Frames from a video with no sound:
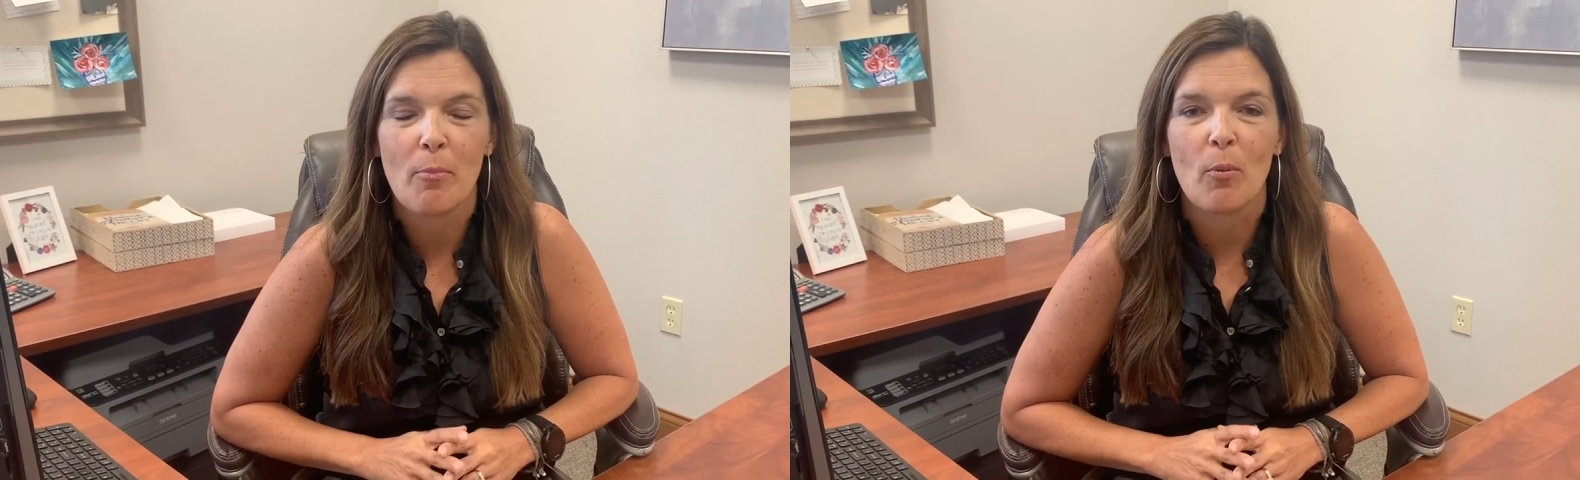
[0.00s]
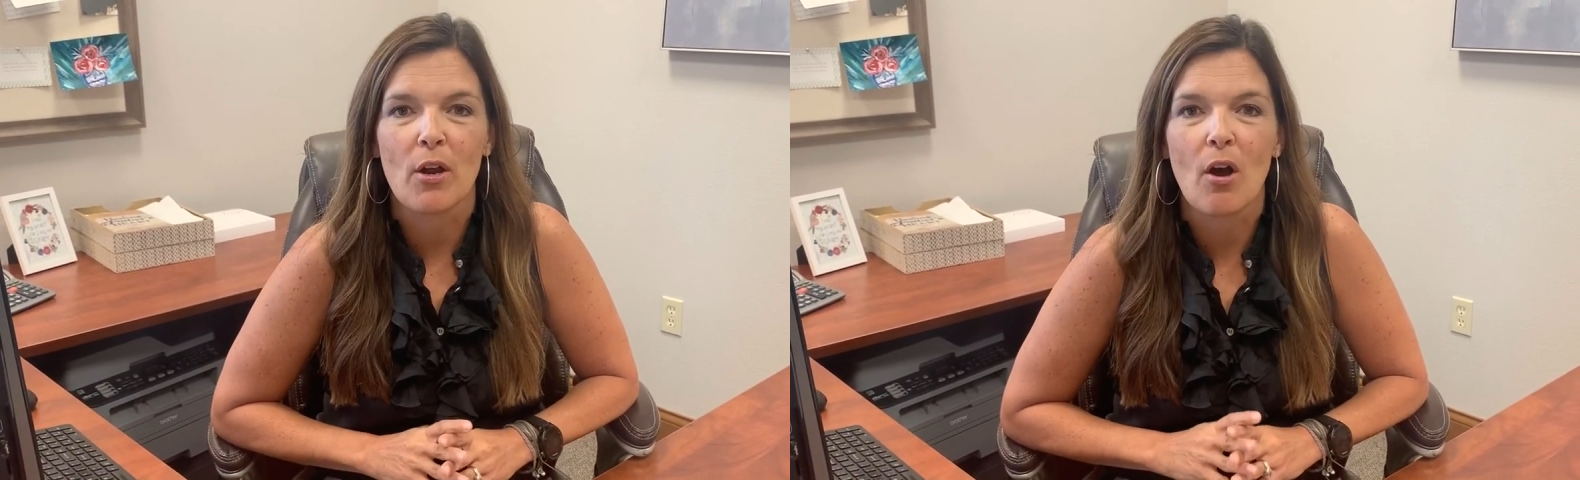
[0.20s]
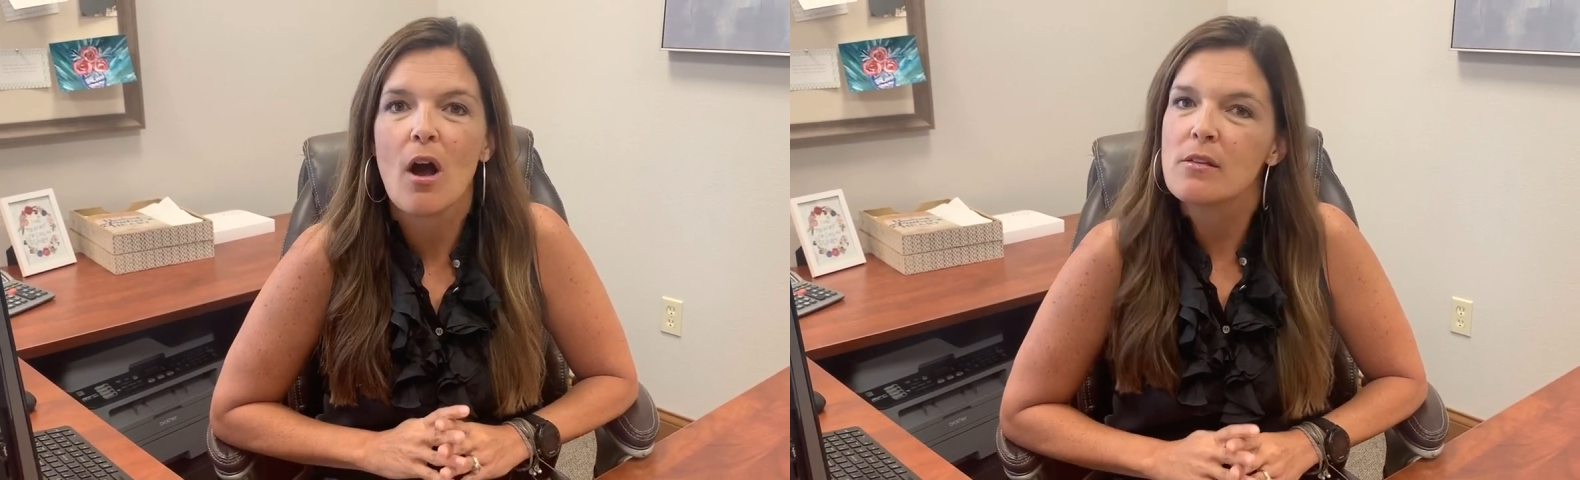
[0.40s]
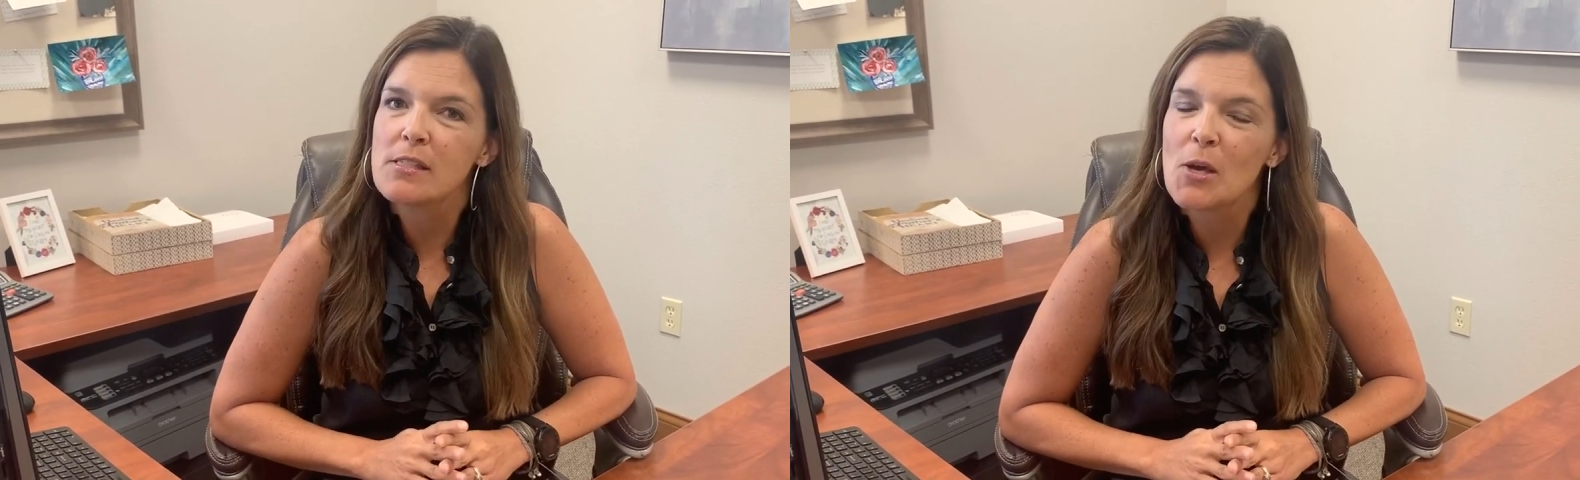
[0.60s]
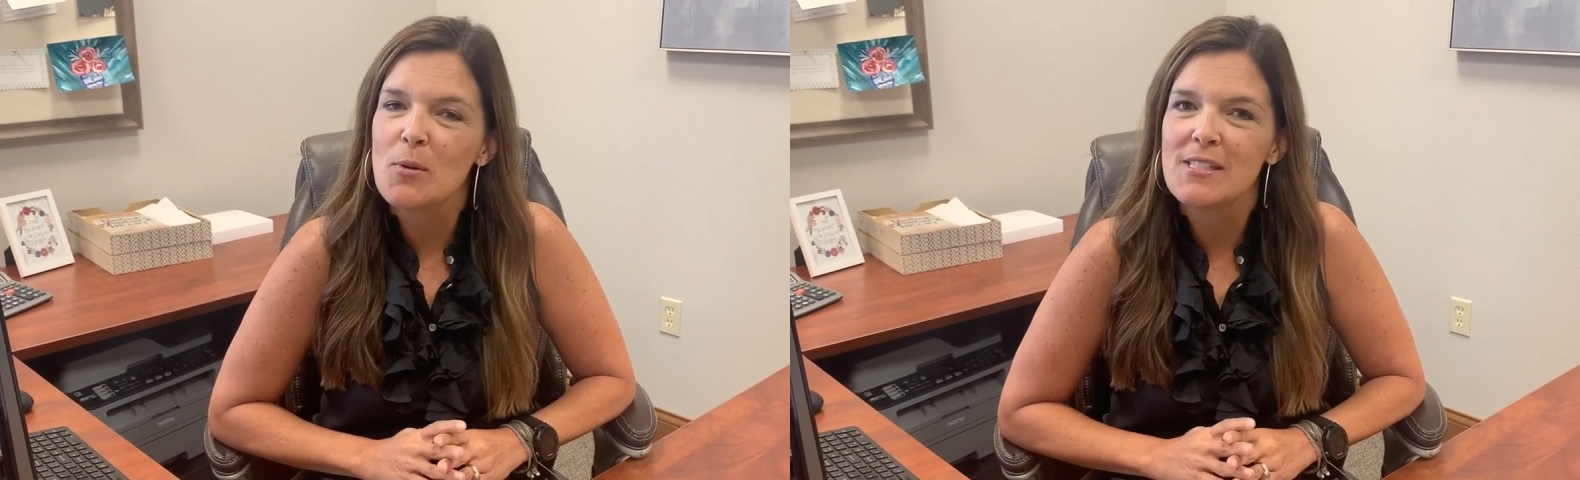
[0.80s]
but we are
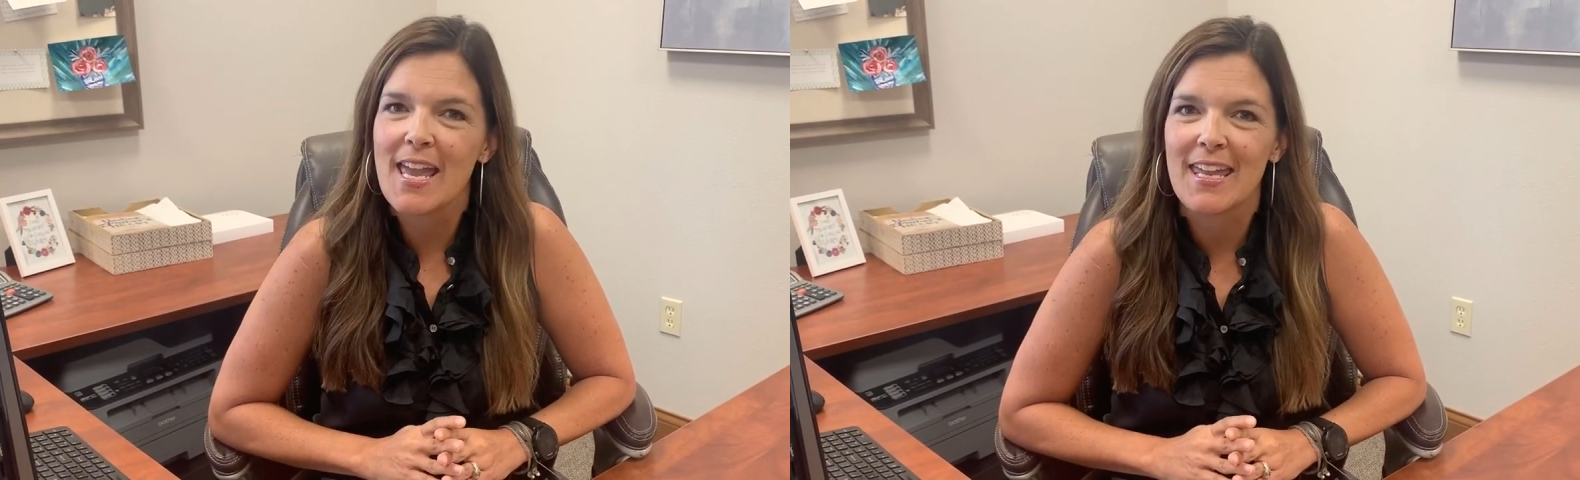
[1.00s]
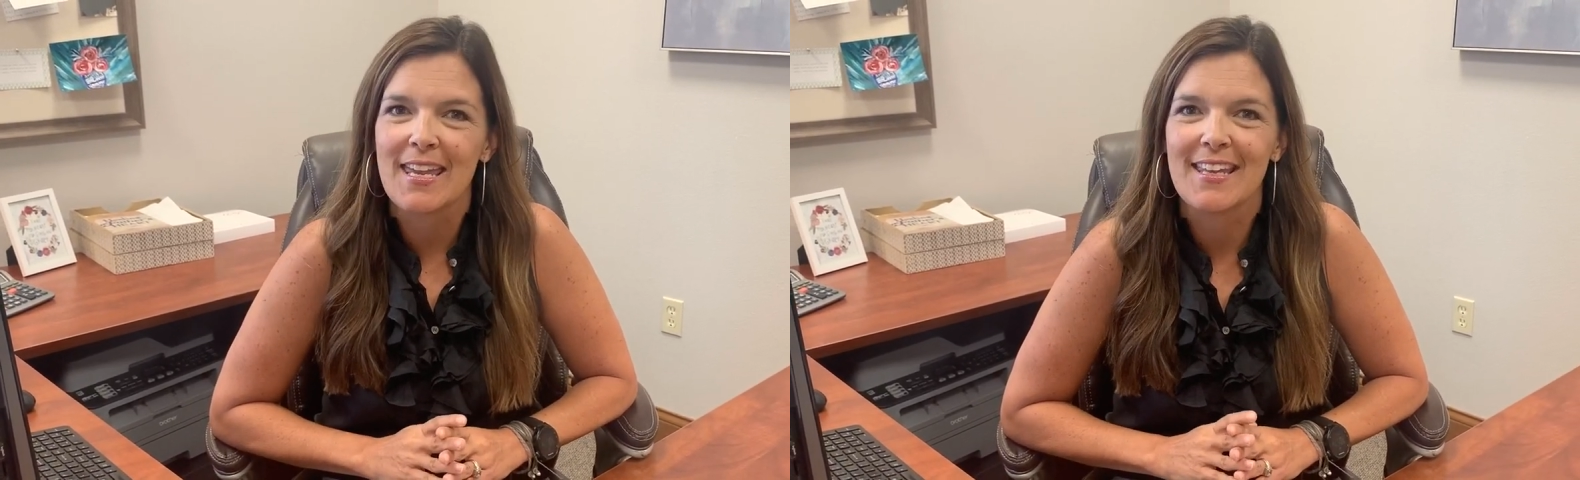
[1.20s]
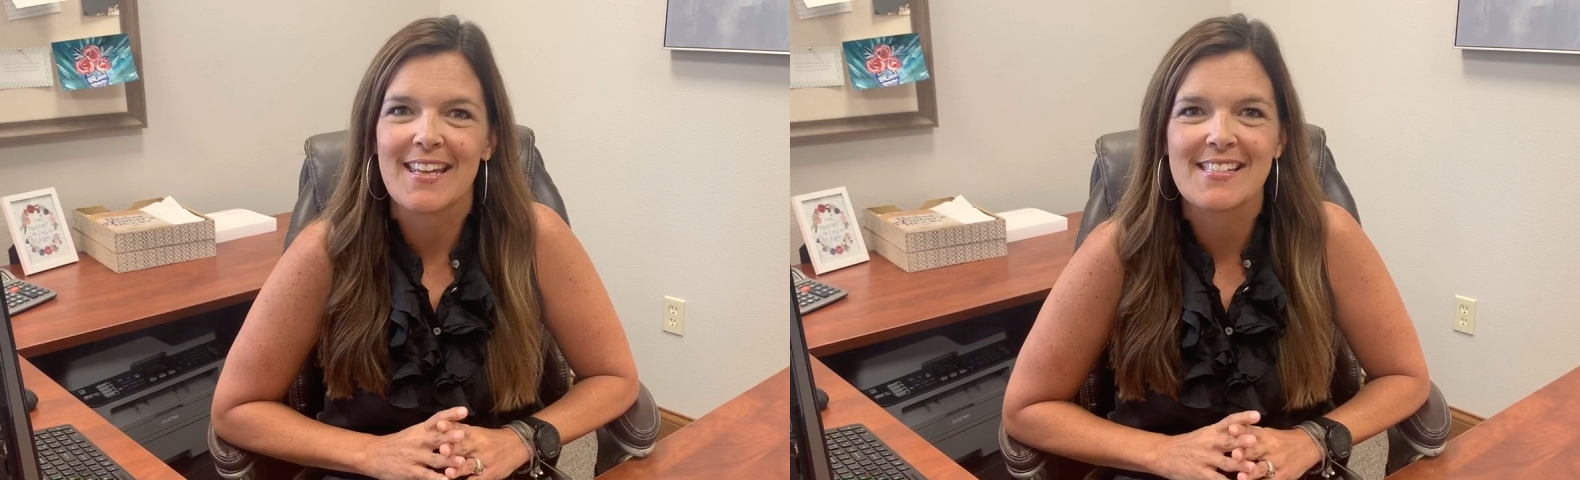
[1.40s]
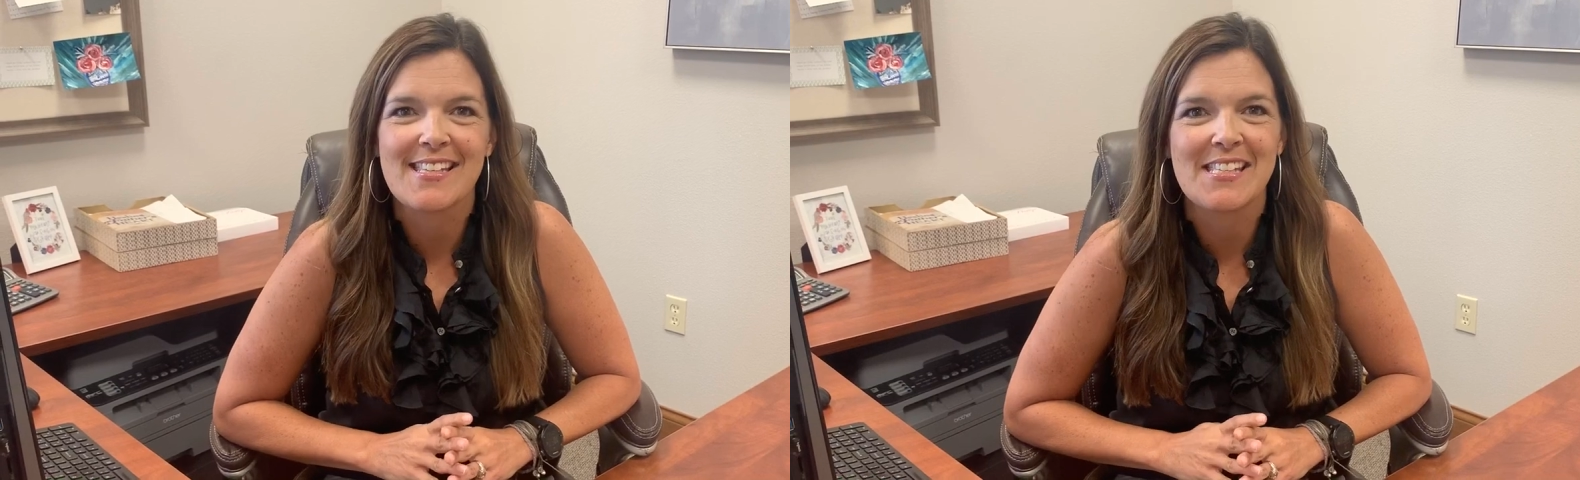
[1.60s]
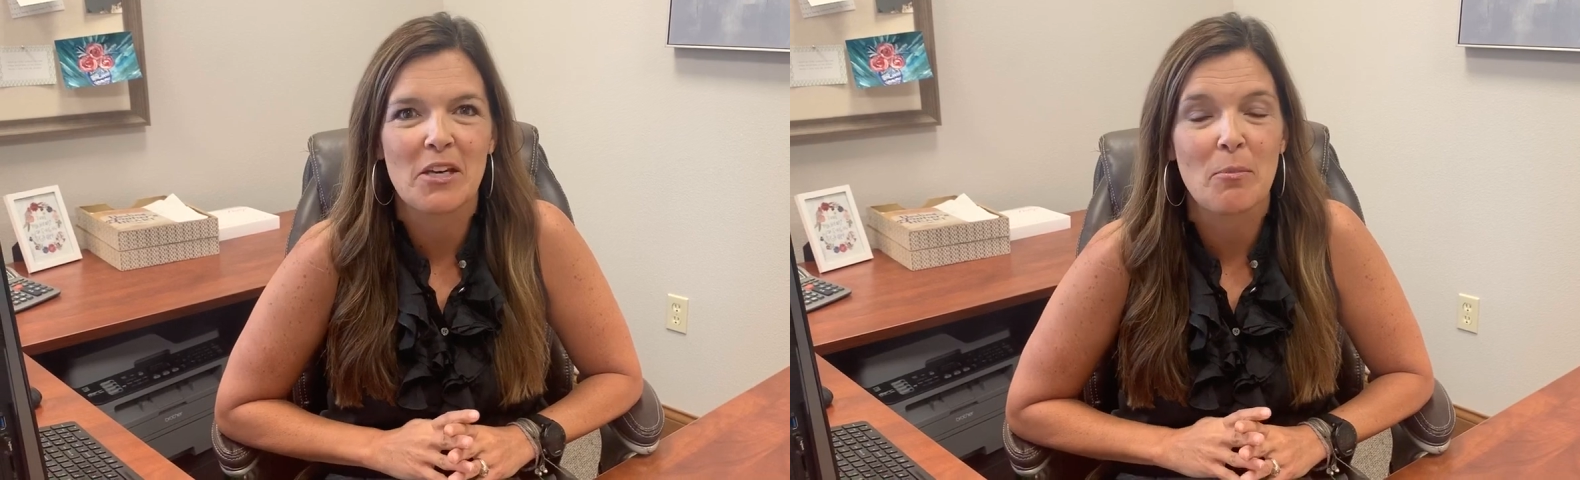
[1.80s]
also taking
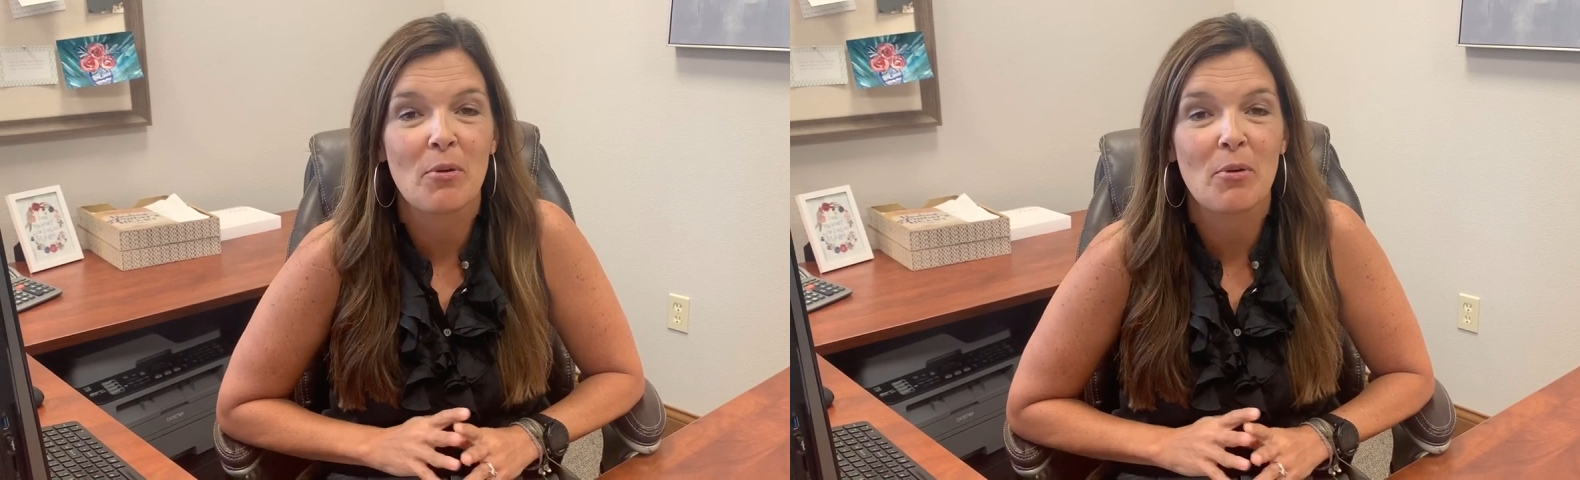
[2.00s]
necessary